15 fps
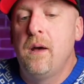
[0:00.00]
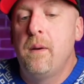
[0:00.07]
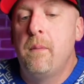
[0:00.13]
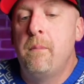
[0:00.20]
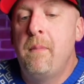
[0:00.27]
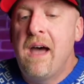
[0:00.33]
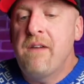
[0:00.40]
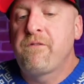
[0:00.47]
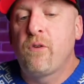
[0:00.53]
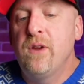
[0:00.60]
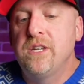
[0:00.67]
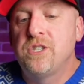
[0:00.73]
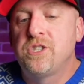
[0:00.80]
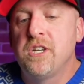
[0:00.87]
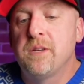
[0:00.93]
my
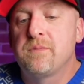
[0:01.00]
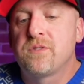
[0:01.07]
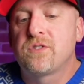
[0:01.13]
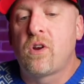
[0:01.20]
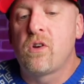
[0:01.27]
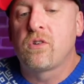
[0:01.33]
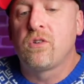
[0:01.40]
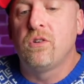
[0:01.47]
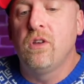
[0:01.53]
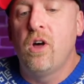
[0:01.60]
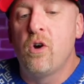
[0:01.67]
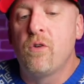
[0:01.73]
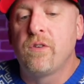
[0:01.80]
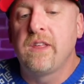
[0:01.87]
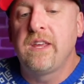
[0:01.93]
friendship circle
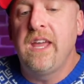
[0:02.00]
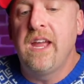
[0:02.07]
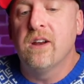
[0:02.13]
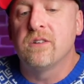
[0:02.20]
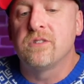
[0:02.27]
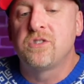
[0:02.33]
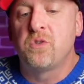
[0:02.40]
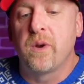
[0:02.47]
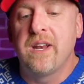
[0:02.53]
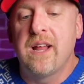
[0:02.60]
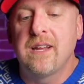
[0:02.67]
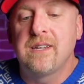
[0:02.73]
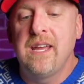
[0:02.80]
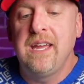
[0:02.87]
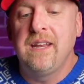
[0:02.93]
over the years,
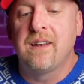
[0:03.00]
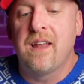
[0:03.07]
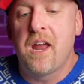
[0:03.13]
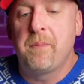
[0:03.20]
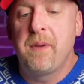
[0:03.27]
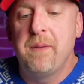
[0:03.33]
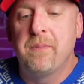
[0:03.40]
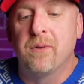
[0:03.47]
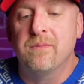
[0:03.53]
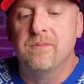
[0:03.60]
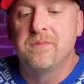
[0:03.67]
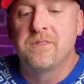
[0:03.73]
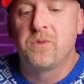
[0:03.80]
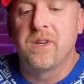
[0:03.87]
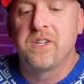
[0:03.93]
2019, a lot of people,
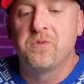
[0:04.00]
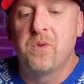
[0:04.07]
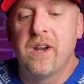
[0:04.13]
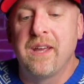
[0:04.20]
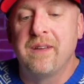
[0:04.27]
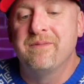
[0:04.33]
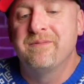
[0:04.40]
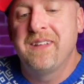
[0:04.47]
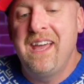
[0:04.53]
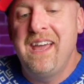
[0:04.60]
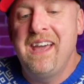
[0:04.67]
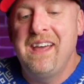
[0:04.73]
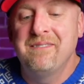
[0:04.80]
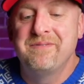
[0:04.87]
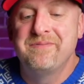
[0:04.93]
2020,
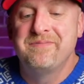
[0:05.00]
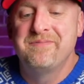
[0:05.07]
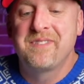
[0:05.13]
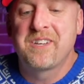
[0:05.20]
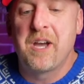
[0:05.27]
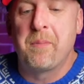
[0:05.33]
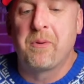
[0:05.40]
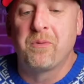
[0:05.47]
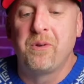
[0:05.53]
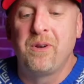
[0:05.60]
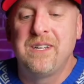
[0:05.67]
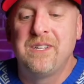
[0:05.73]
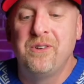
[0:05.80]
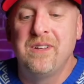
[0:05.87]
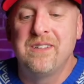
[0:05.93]
a couple Rudy
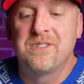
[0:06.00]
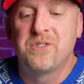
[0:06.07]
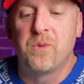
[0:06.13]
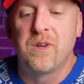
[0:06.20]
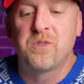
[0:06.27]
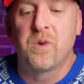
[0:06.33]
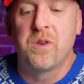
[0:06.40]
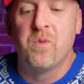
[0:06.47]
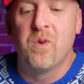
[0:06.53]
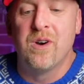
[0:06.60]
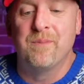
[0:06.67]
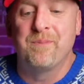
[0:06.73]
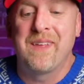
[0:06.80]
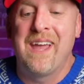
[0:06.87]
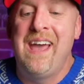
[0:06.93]
Tooties,
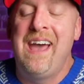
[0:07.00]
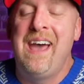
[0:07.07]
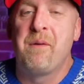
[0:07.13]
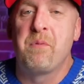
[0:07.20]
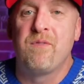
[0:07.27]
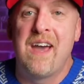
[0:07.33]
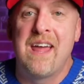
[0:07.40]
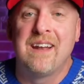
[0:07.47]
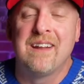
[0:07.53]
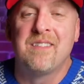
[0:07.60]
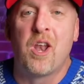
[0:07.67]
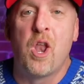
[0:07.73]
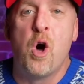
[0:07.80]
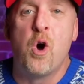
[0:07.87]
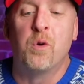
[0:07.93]
2021, we've added in the
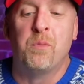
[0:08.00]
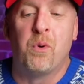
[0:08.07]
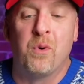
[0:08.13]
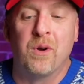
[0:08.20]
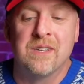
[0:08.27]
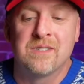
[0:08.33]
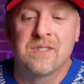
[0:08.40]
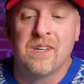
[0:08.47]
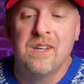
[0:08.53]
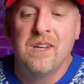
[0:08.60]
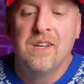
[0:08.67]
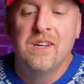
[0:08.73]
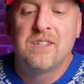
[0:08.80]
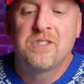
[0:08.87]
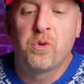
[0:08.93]
long boys,
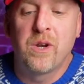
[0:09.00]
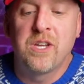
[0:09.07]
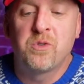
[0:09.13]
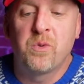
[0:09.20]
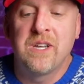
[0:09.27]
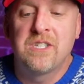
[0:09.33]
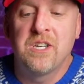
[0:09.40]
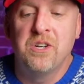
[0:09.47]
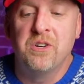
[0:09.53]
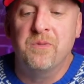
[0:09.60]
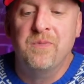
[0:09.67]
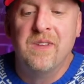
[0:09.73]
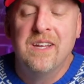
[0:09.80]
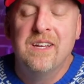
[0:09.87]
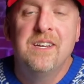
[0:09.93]
2022,
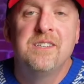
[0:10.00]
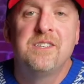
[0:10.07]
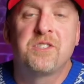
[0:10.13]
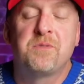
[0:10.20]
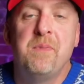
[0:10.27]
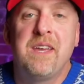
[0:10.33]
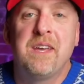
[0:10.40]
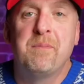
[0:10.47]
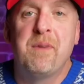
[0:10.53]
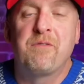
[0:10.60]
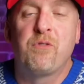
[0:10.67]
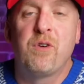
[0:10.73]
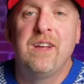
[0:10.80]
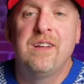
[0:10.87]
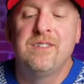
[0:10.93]
just me and my
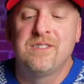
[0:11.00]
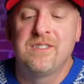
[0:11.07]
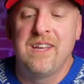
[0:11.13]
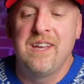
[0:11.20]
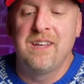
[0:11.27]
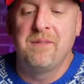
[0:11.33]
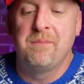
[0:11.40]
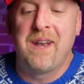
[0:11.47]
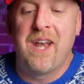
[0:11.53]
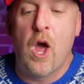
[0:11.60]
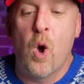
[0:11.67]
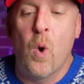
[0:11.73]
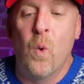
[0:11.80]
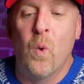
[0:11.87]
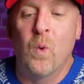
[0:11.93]
friends and my
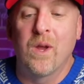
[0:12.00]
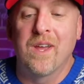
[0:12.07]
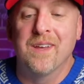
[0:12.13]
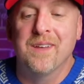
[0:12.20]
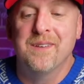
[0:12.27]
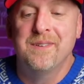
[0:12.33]
dog.